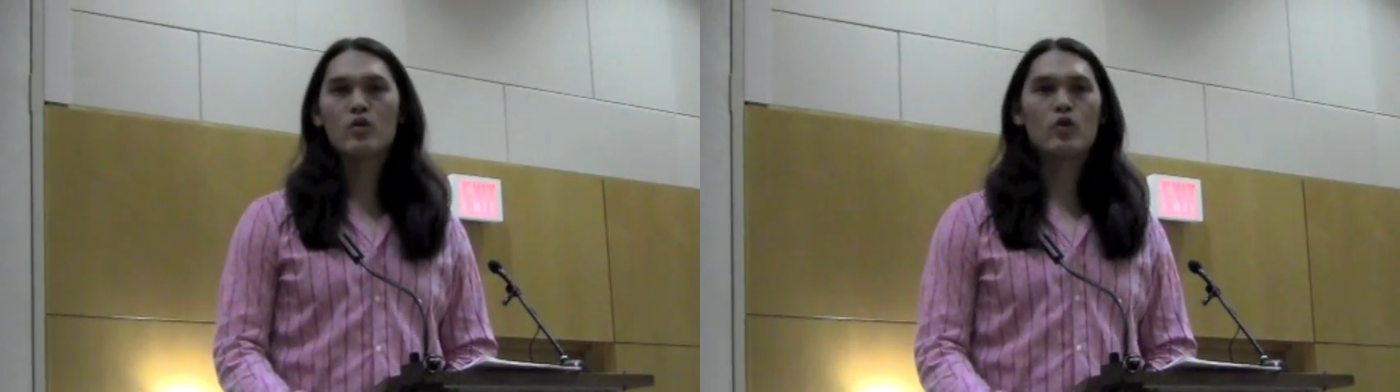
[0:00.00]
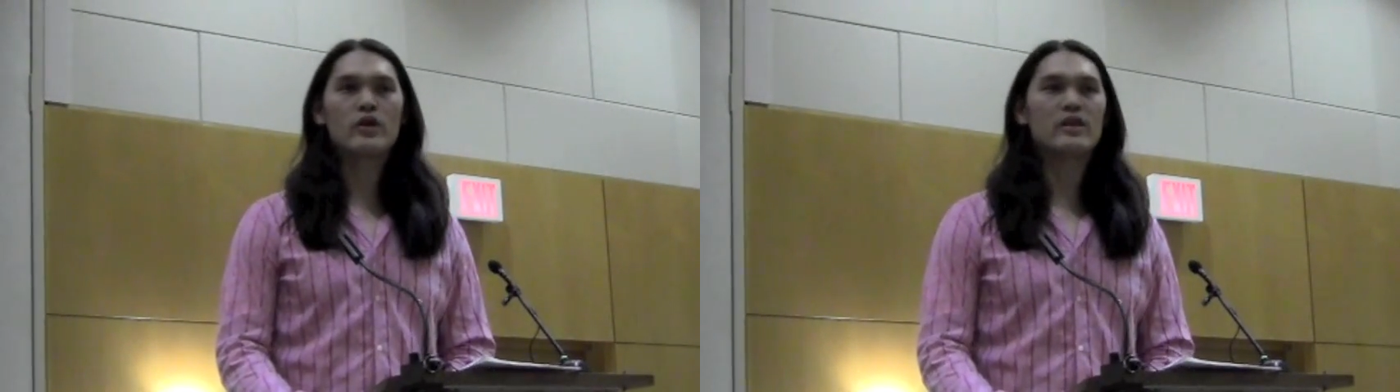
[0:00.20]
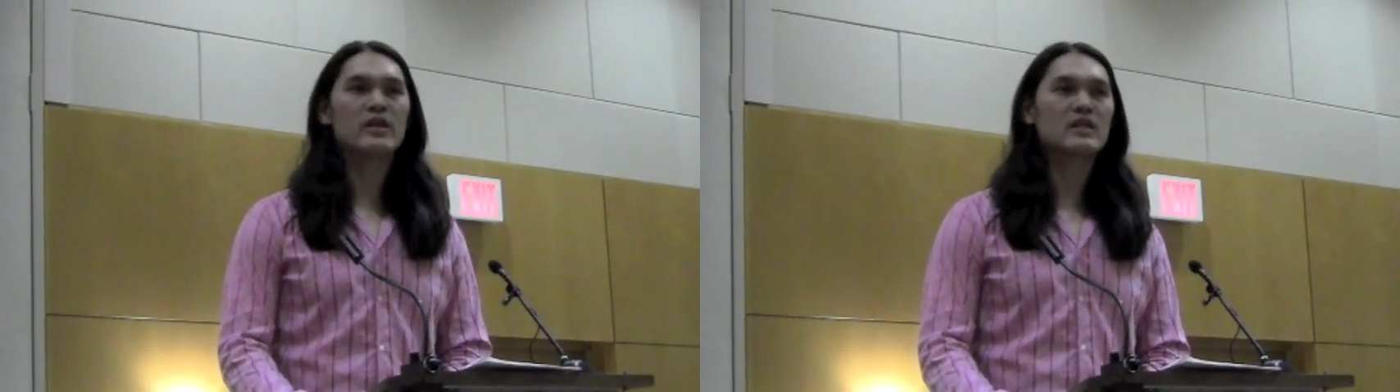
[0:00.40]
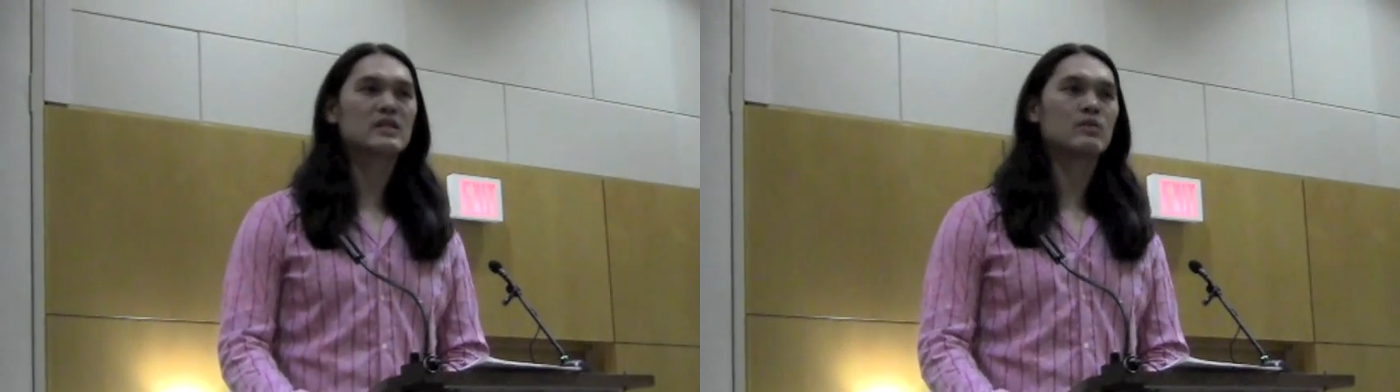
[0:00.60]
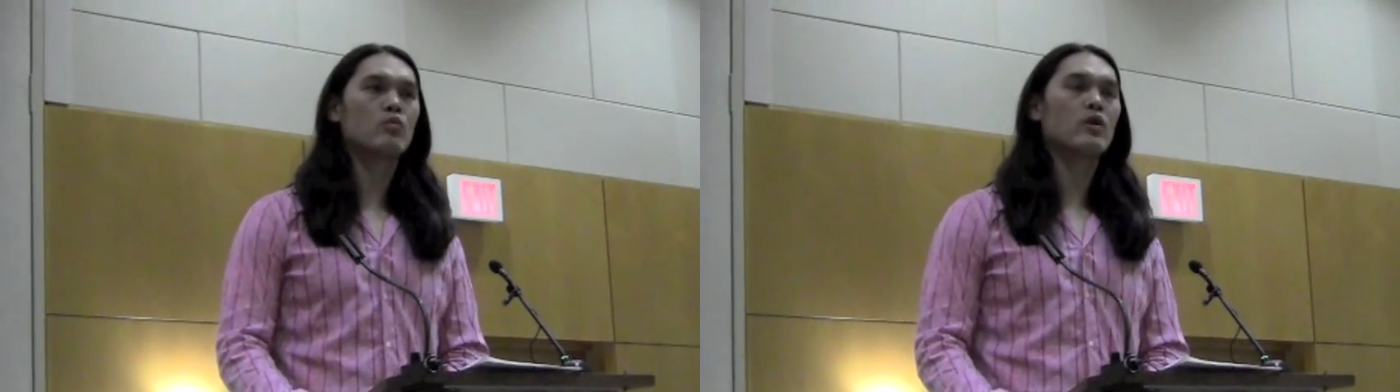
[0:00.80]
or you think
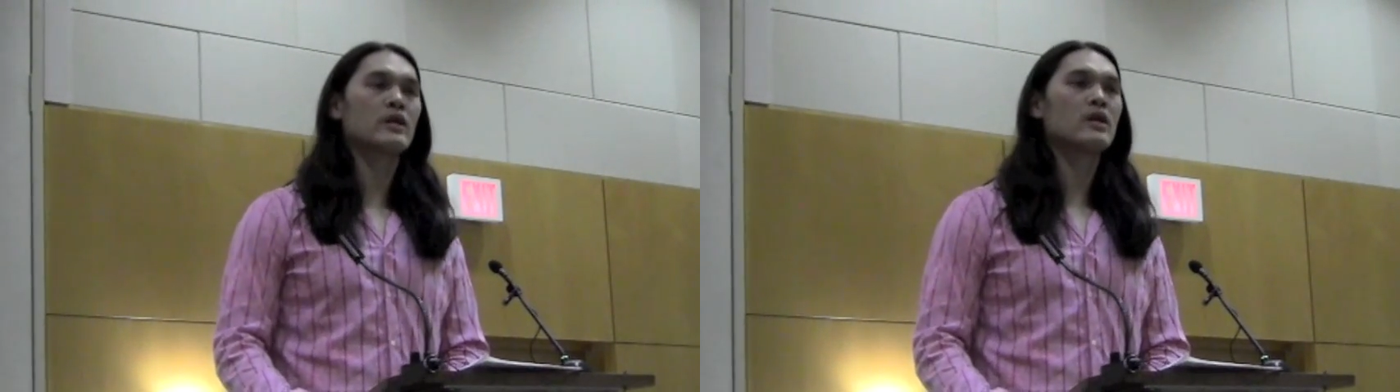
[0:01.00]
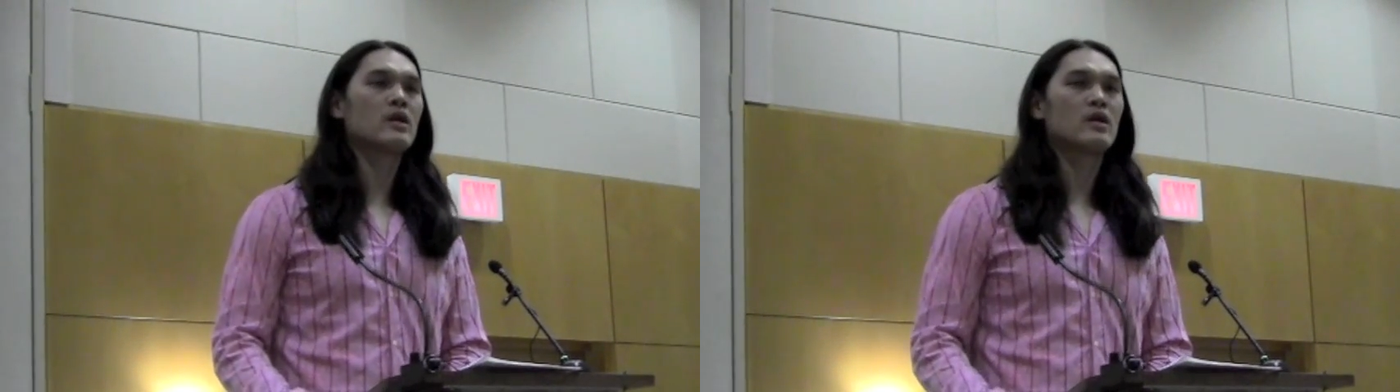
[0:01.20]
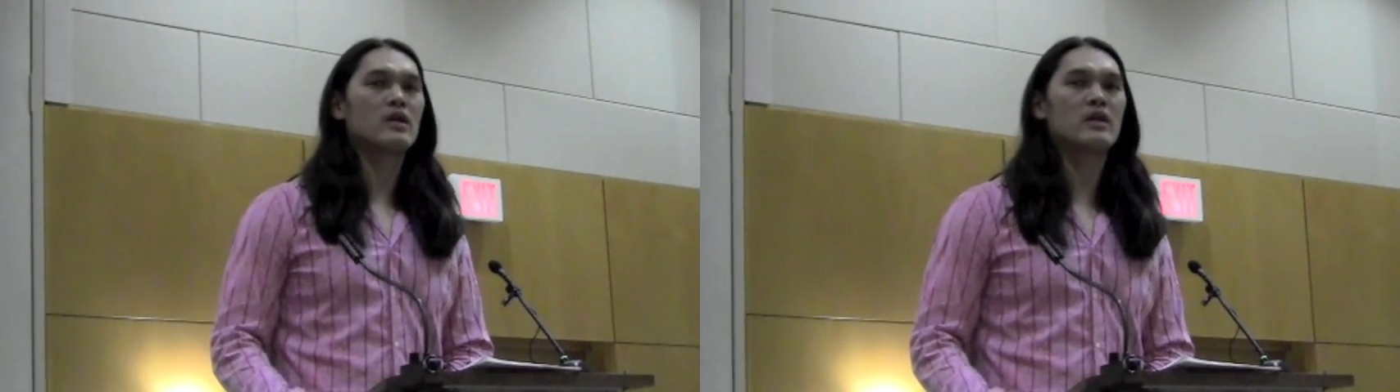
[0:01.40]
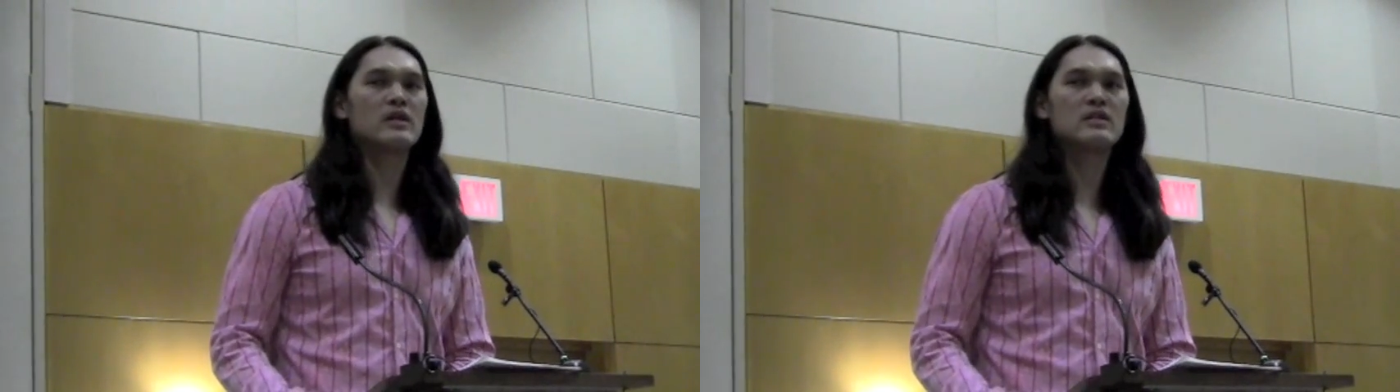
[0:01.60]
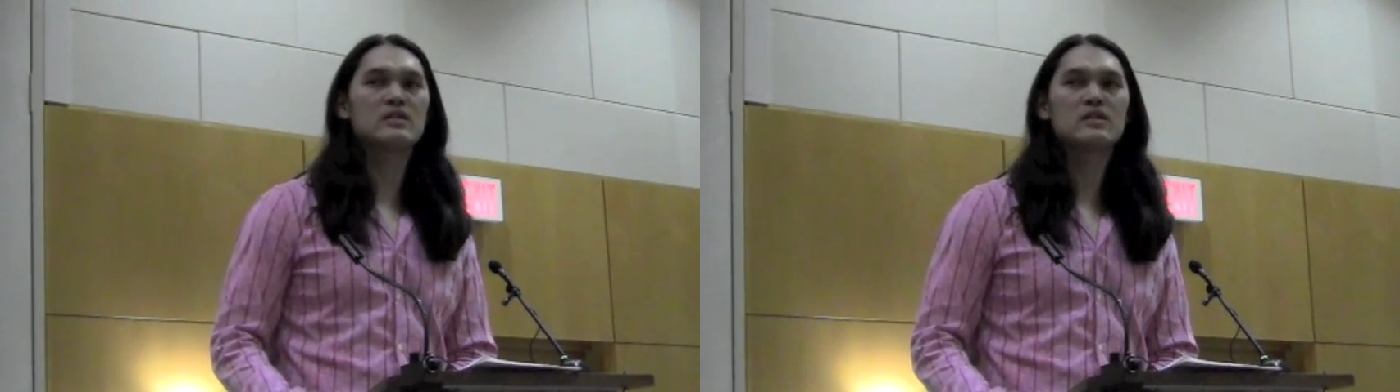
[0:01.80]
someone
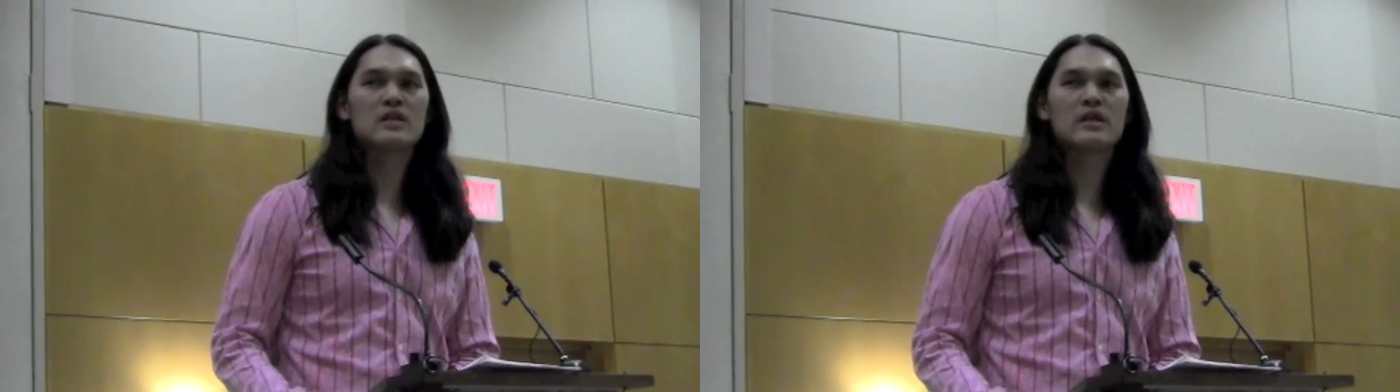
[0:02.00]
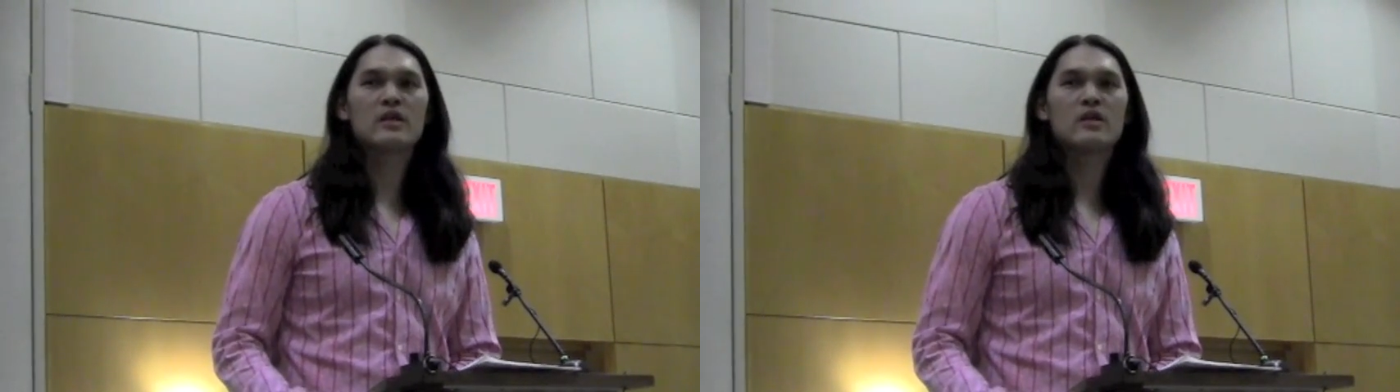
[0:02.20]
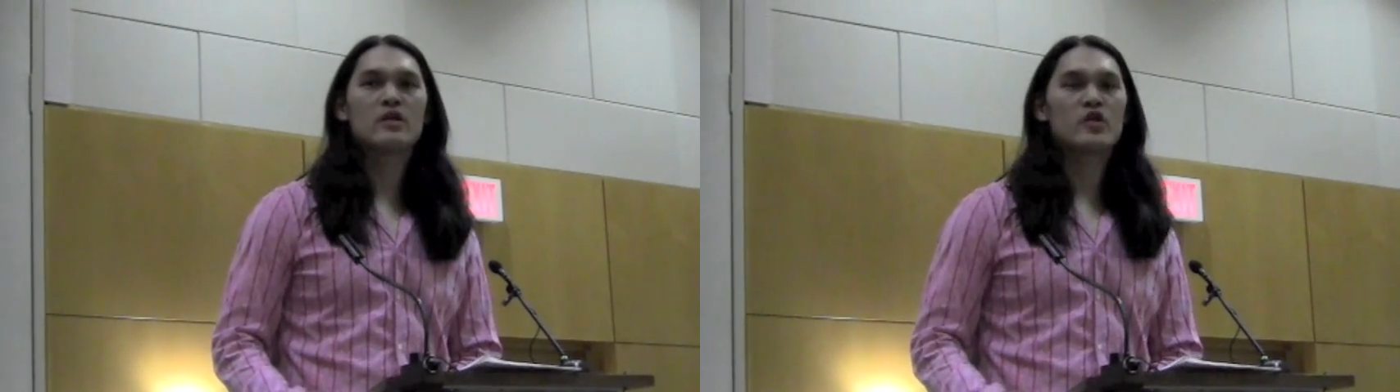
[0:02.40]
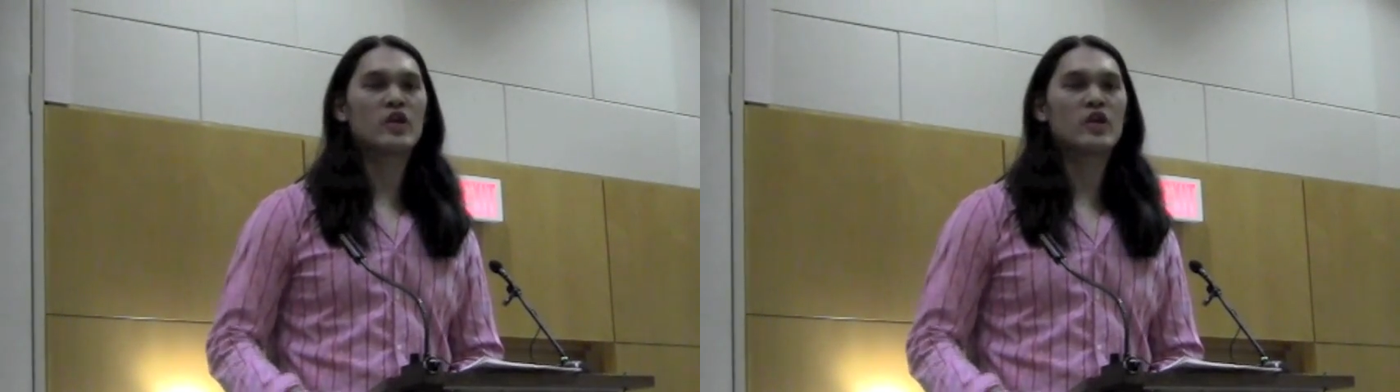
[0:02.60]
is like